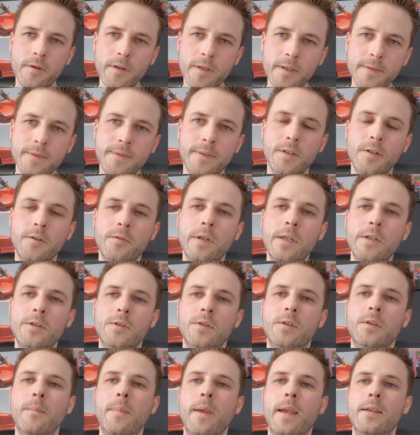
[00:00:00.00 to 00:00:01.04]

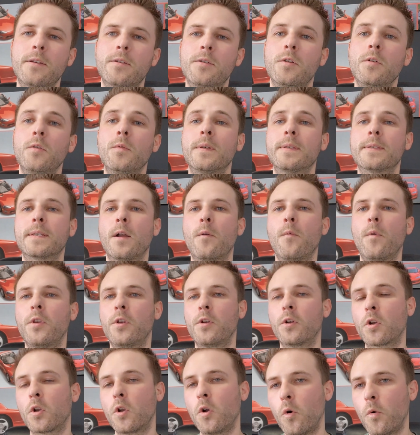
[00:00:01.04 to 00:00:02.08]
consideration to make too is that when
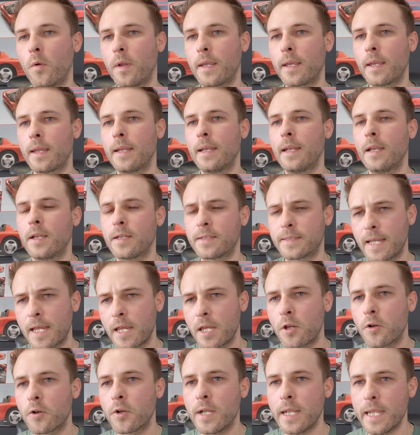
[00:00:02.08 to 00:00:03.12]
you're going, you say
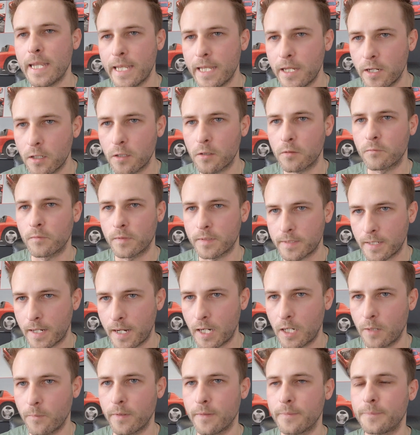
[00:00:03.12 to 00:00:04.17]
you're near
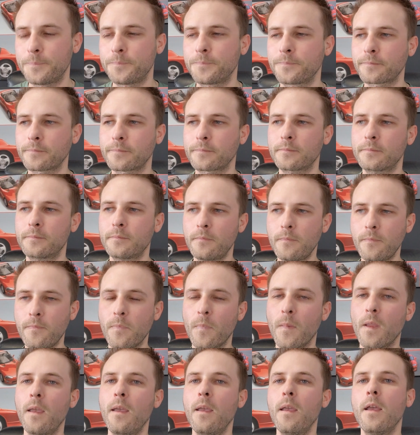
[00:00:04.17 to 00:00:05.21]
retirement,
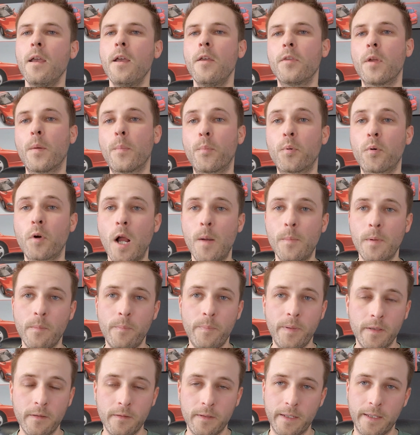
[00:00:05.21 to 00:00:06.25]
the
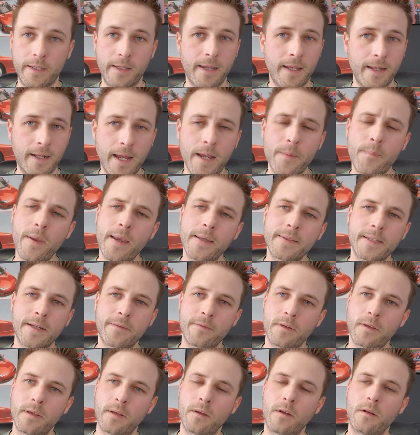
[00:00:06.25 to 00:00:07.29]
probability, and I base
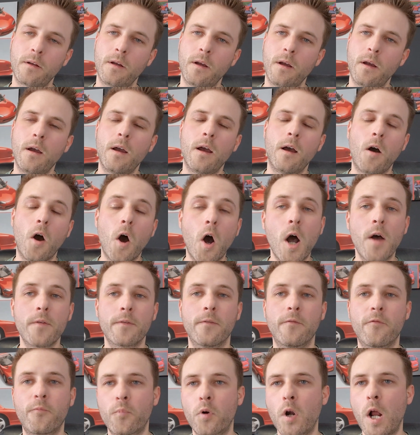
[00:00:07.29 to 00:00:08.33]
everything off
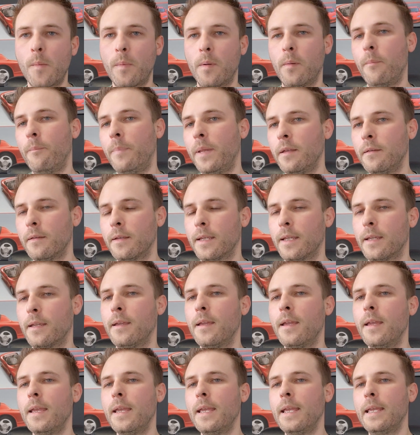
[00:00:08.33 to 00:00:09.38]
of probability,
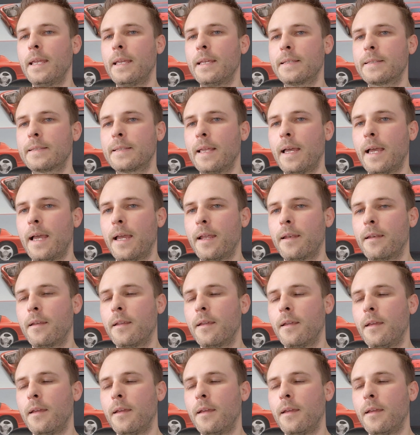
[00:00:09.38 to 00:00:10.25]
is that